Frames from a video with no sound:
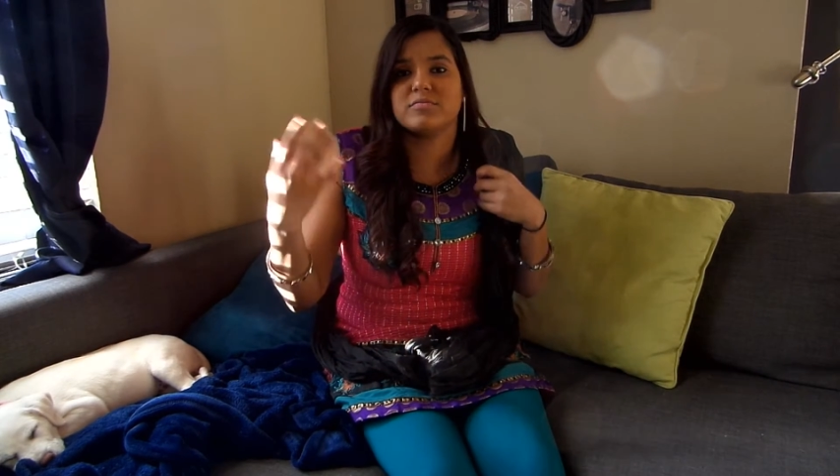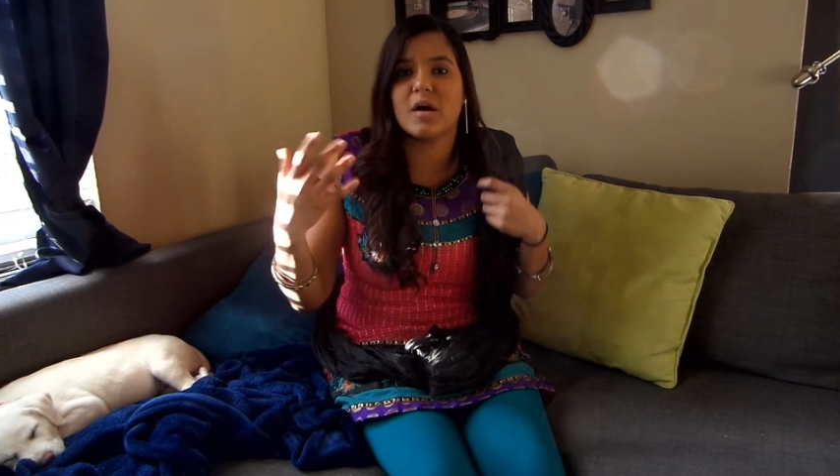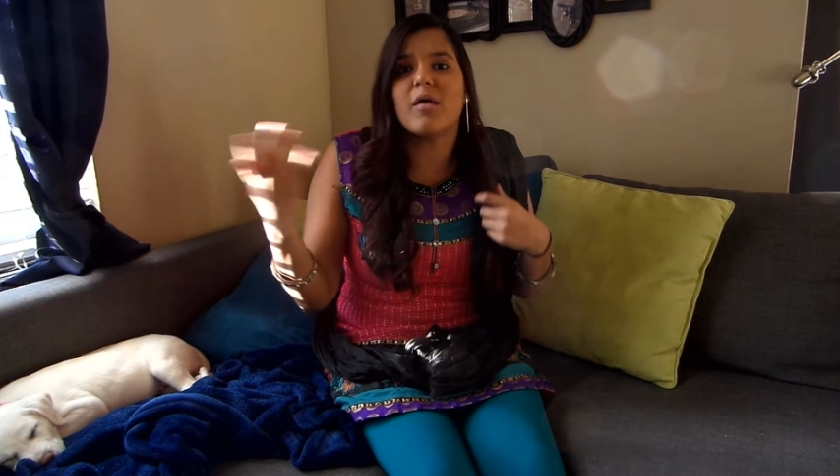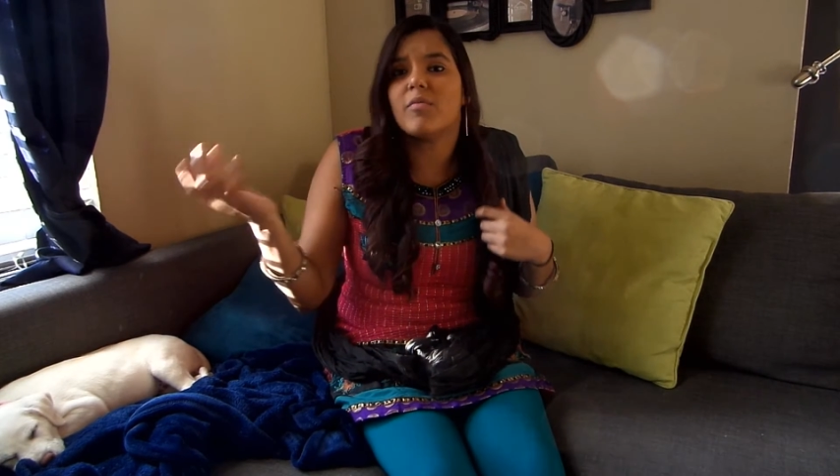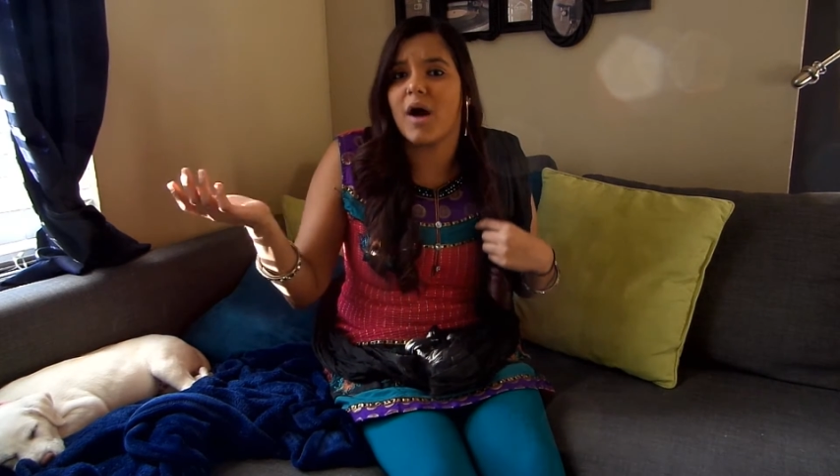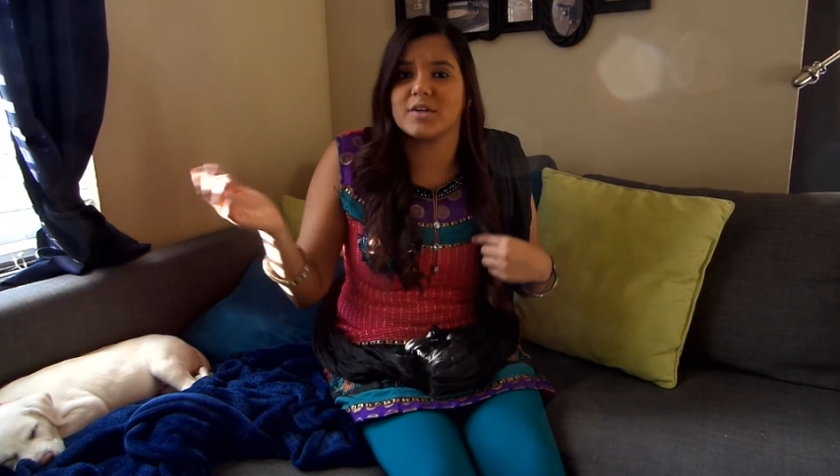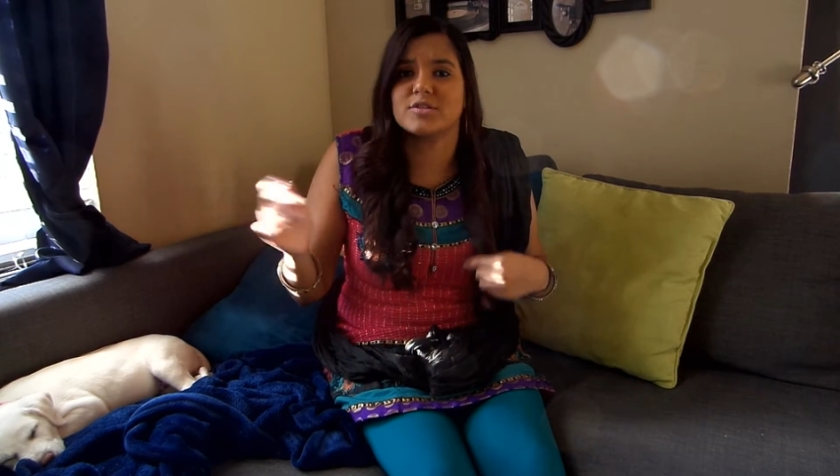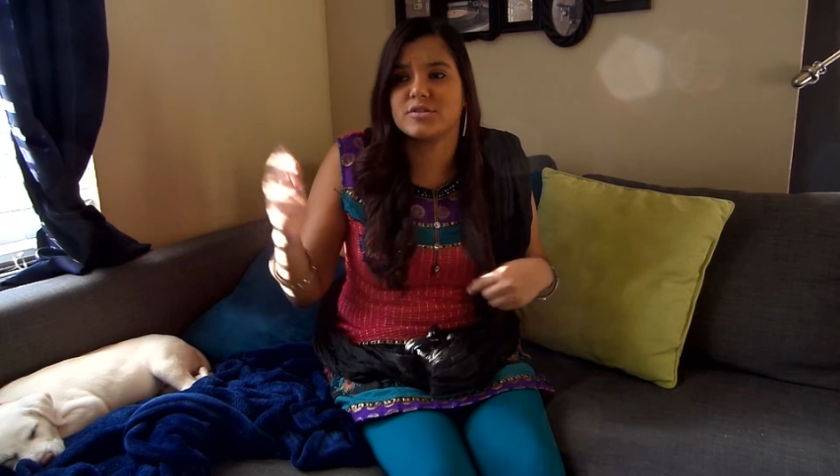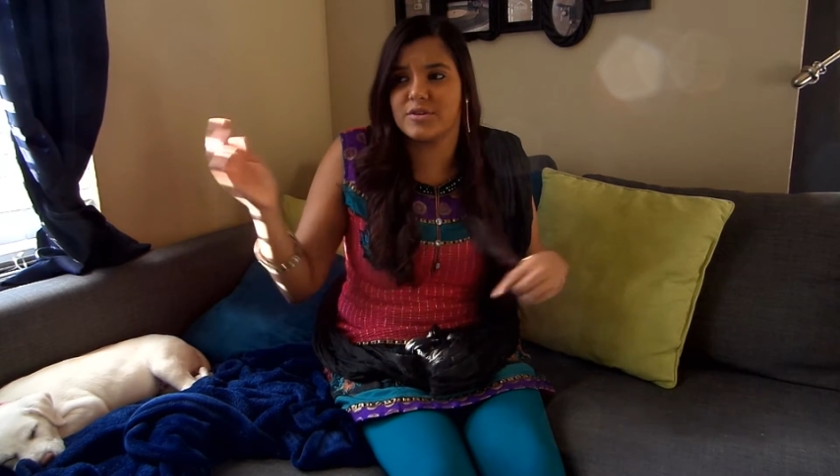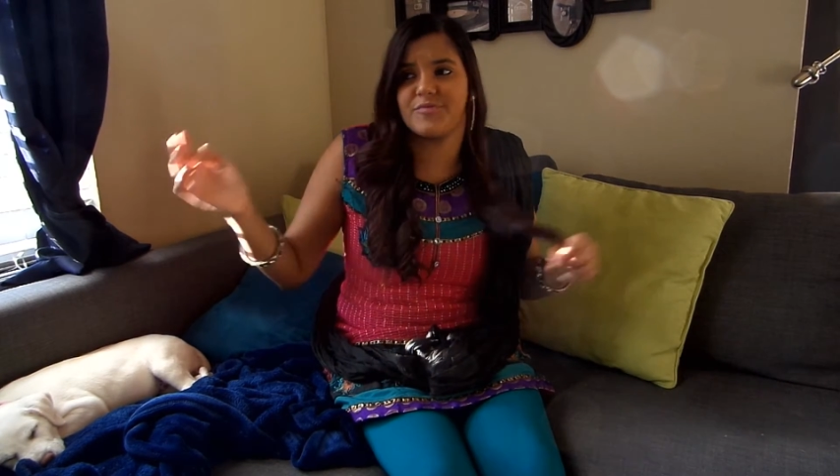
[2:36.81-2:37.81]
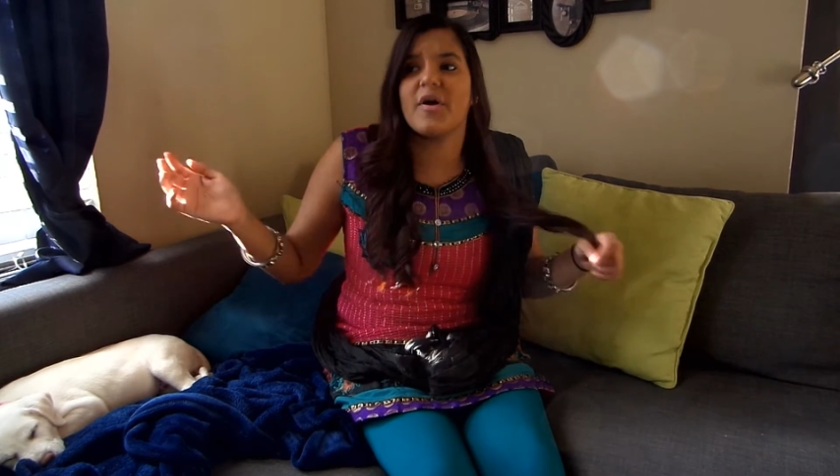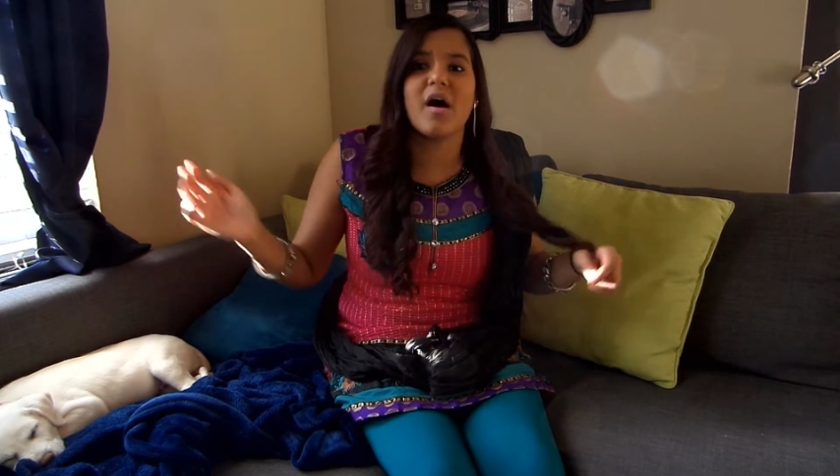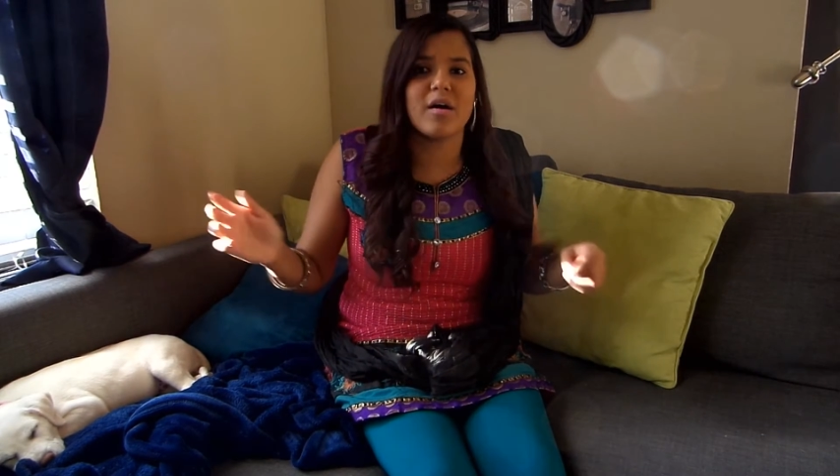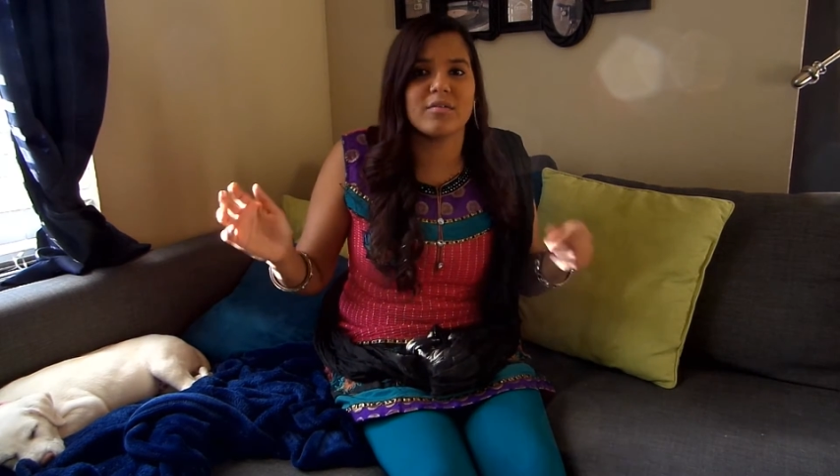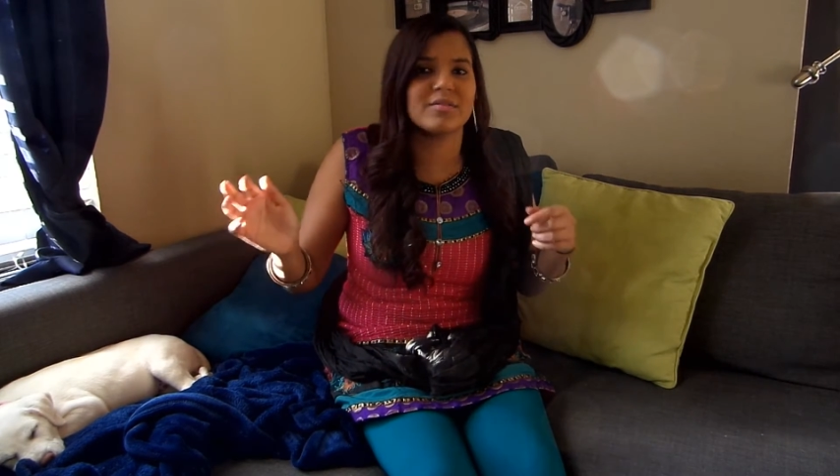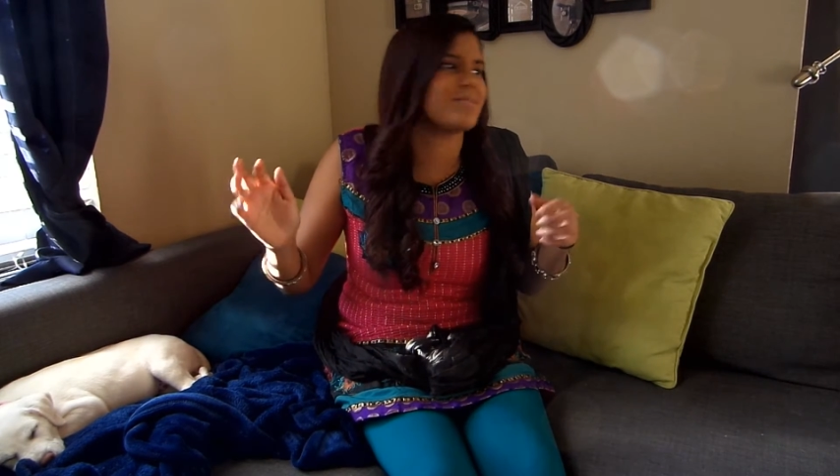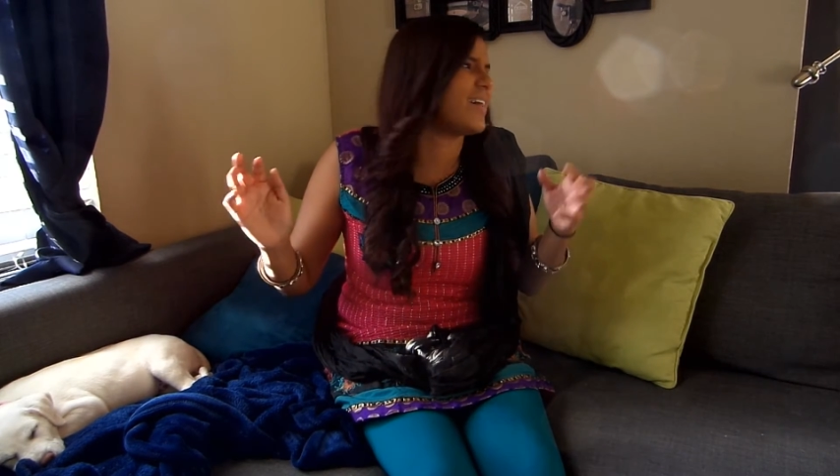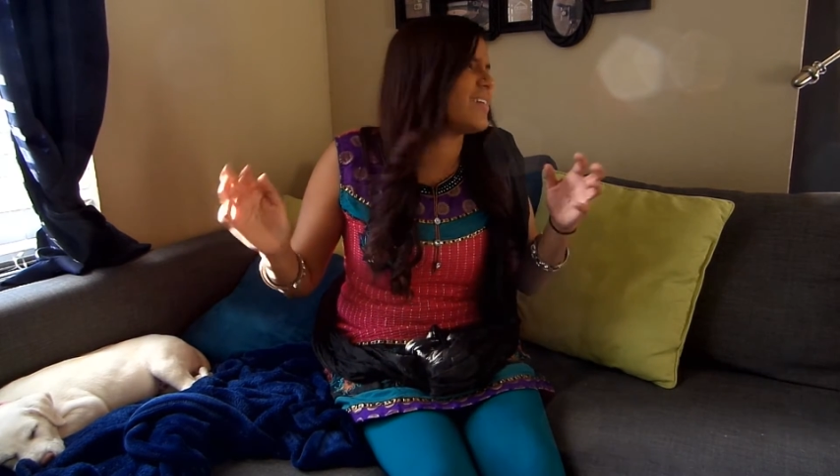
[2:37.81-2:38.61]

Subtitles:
Don't watch your phone.